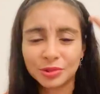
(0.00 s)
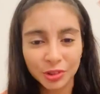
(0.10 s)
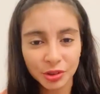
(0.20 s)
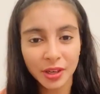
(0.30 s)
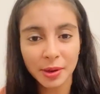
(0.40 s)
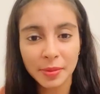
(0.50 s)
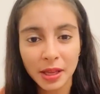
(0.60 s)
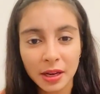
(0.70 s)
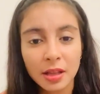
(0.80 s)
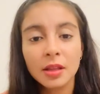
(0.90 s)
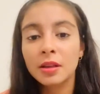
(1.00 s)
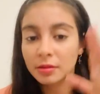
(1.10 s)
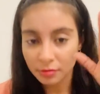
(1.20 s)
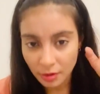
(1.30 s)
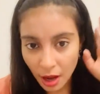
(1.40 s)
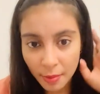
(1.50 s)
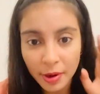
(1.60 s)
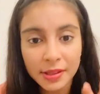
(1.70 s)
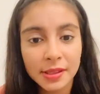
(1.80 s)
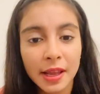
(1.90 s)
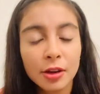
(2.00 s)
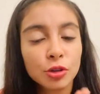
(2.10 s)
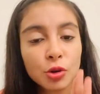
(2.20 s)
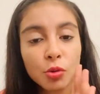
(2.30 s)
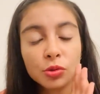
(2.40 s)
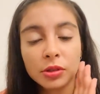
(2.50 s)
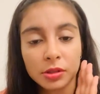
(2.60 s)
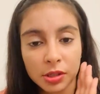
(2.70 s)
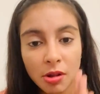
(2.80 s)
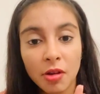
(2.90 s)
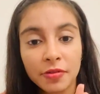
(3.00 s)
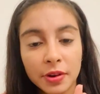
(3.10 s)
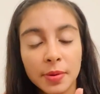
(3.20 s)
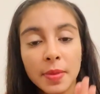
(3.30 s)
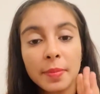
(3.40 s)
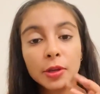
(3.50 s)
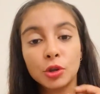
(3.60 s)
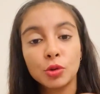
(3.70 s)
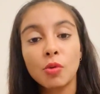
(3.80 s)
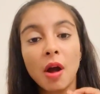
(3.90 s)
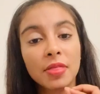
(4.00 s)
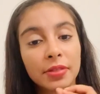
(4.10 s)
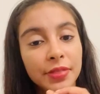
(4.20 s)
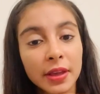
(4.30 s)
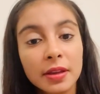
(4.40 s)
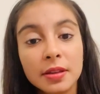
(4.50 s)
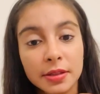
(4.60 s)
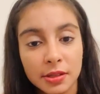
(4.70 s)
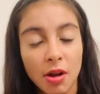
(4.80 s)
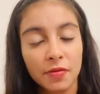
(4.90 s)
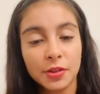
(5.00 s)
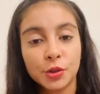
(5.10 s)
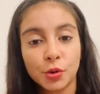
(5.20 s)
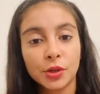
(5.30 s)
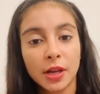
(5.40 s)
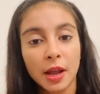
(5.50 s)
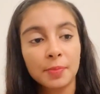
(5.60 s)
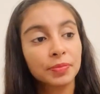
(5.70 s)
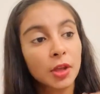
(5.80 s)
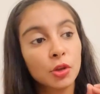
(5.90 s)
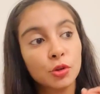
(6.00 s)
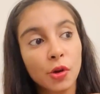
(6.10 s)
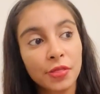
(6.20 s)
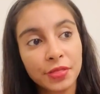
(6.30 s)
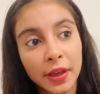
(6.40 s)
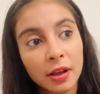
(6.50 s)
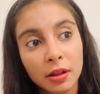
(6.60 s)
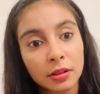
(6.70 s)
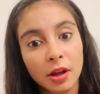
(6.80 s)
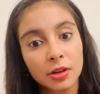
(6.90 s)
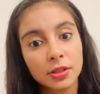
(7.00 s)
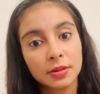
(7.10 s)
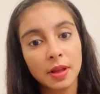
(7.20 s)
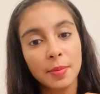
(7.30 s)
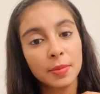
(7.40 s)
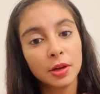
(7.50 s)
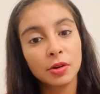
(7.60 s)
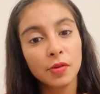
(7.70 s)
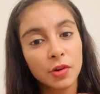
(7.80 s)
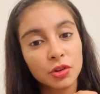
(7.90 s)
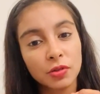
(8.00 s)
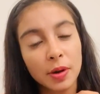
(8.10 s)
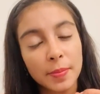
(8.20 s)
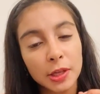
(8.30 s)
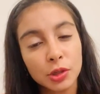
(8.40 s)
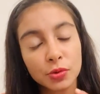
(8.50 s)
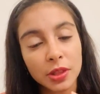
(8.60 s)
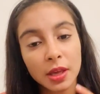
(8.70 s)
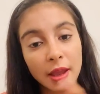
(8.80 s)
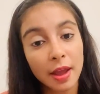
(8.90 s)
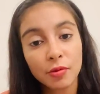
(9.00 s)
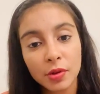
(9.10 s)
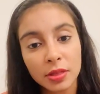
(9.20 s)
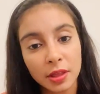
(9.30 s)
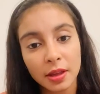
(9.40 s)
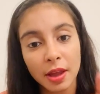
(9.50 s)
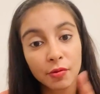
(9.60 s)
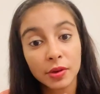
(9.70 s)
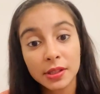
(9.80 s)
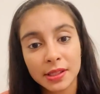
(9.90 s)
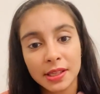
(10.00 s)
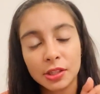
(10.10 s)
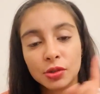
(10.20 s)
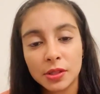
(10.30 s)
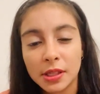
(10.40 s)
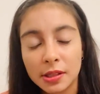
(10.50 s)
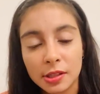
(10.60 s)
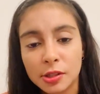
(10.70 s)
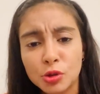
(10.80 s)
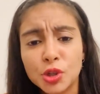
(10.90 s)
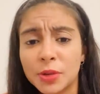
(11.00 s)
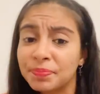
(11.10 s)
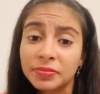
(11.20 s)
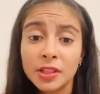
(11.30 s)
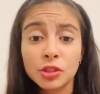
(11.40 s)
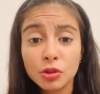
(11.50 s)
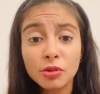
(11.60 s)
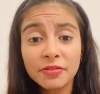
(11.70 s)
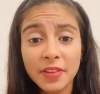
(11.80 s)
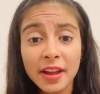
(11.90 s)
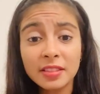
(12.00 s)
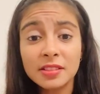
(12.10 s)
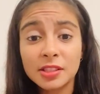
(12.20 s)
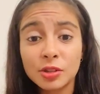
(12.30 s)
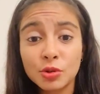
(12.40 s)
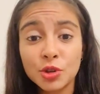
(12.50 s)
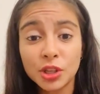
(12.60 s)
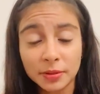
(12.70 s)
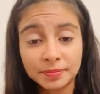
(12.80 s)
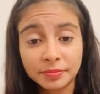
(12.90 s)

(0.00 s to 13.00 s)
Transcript: Do you know what I mean? I'm not saying don't solve it. Remember, you are the thinkers of the zodiac. You'll think a lot. And Mercury retrograde makes you think and rethink and reassess to seek the solution. So you'll find the solution.